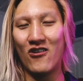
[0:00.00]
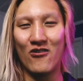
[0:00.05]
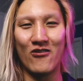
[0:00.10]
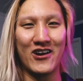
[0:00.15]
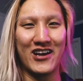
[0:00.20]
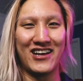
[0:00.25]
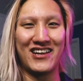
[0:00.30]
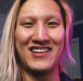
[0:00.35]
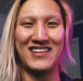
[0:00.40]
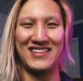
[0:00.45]
Oh
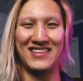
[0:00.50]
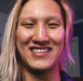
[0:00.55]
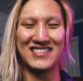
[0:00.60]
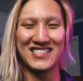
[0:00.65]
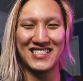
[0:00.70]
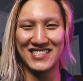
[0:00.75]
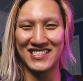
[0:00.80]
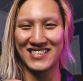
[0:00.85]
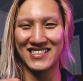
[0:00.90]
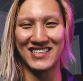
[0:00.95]
wait,
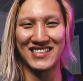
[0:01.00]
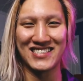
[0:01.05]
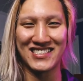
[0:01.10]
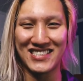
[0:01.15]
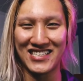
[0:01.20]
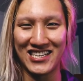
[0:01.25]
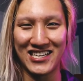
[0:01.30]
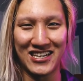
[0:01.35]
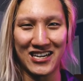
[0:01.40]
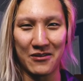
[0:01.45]
this is the
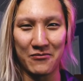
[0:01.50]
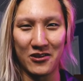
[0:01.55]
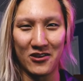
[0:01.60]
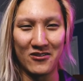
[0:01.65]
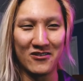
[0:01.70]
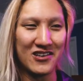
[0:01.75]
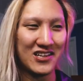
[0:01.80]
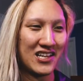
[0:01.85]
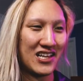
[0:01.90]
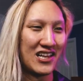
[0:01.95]

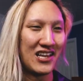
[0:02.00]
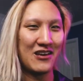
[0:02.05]
CW.